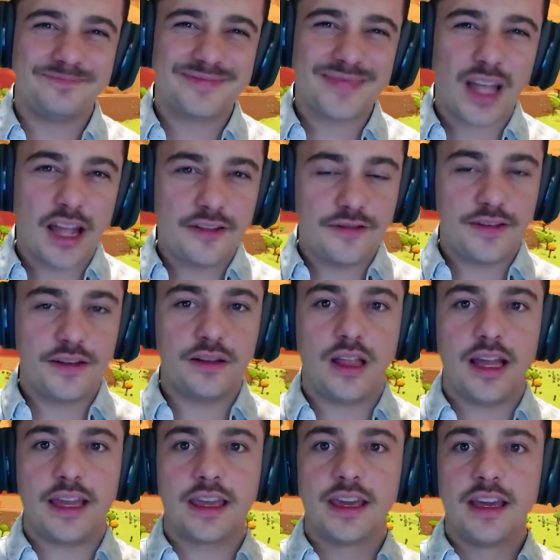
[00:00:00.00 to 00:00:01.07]
I feel
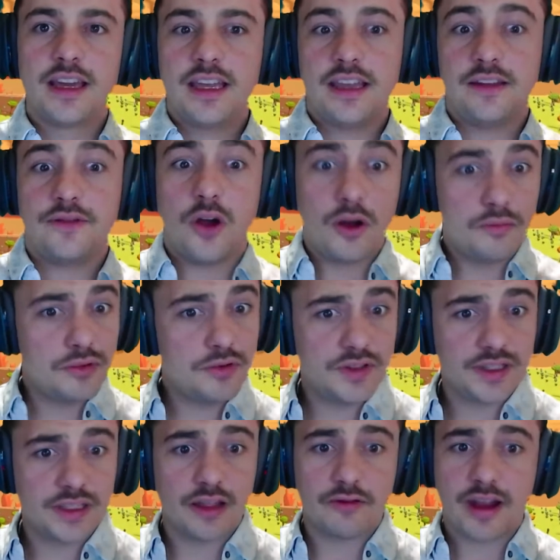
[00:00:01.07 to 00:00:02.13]
like if Onbu's
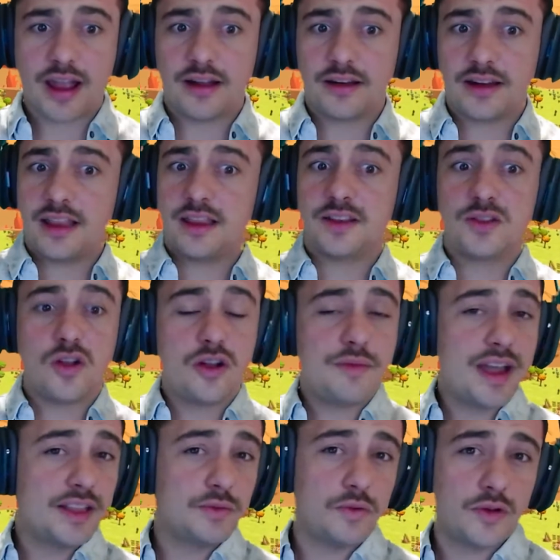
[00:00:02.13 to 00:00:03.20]
still around and there's
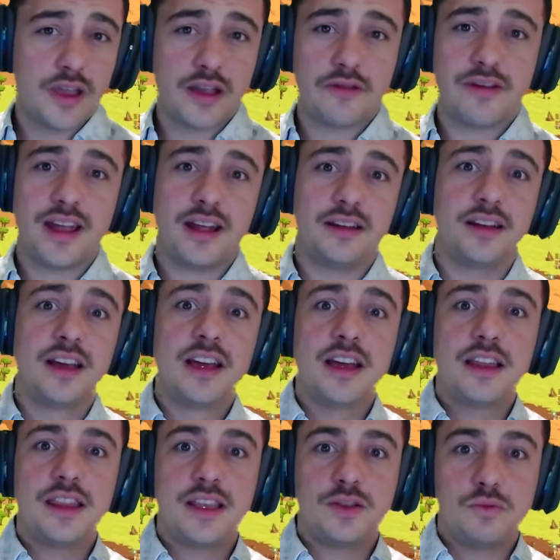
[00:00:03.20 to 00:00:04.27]
nomads walking around,
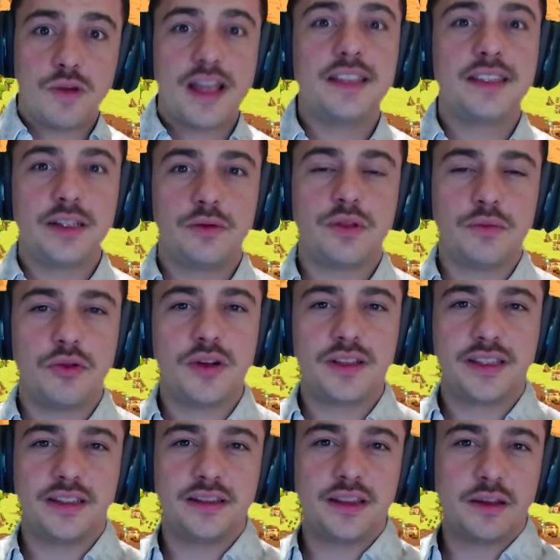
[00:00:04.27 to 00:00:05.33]
there's ways to do with the
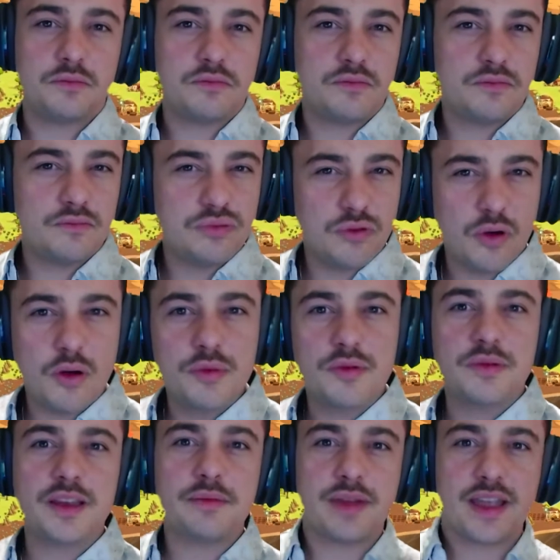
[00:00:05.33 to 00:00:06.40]
poison that
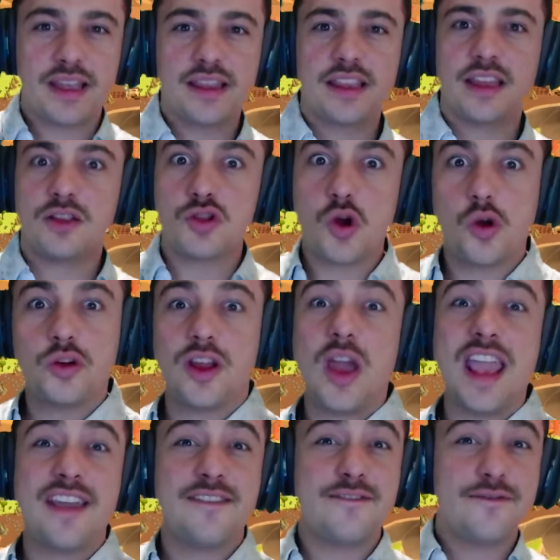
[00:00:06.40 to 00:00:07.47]
probably mean that not
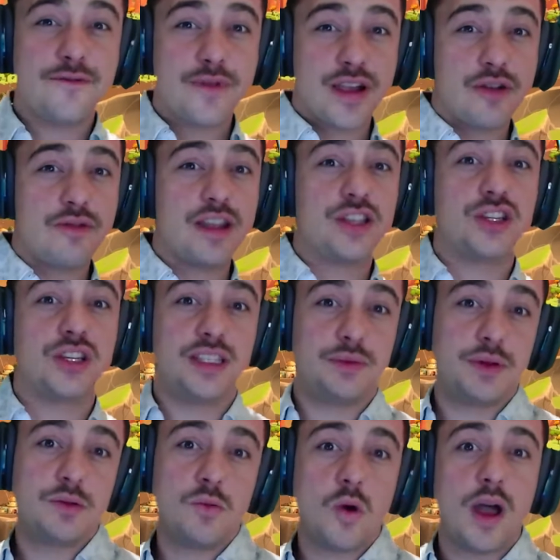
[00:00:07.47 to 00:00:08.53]
every creature has
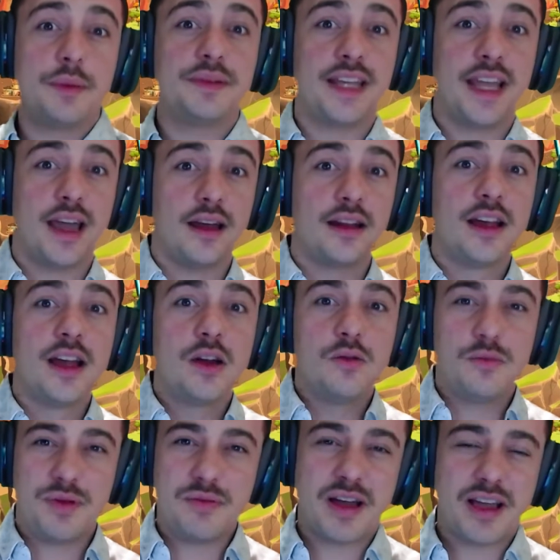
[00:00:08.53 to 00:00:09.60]
been wiped out, would
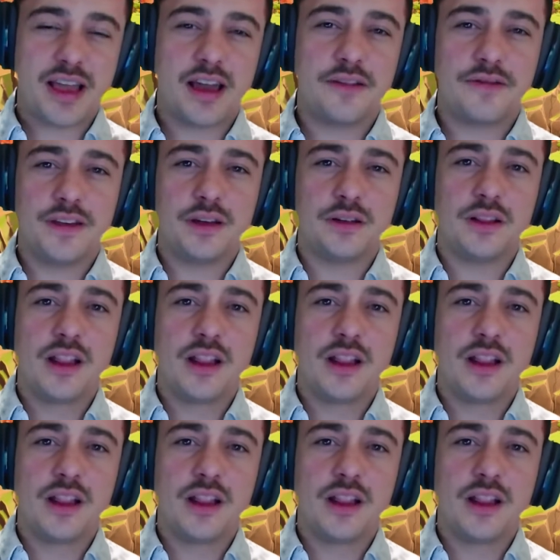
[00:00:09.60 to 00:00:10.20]
be my gut feel.